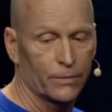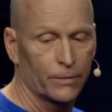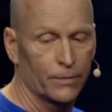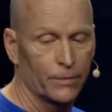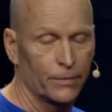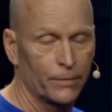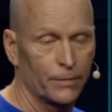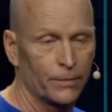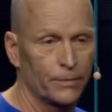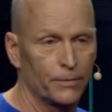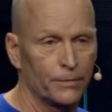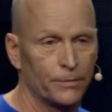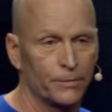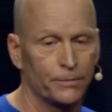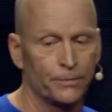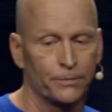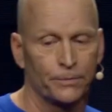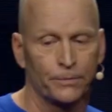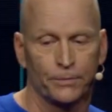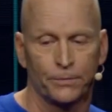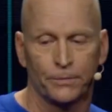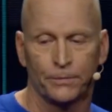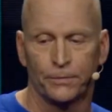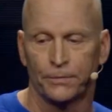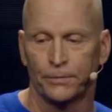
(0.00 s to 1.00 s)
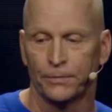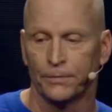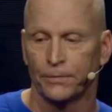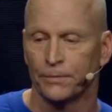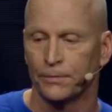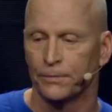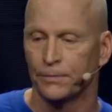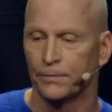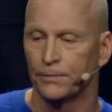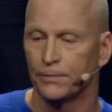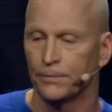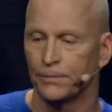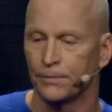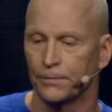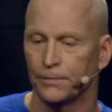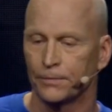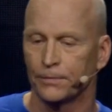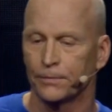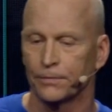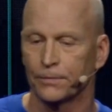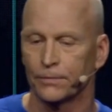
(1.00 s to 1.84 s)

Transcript: [no speech]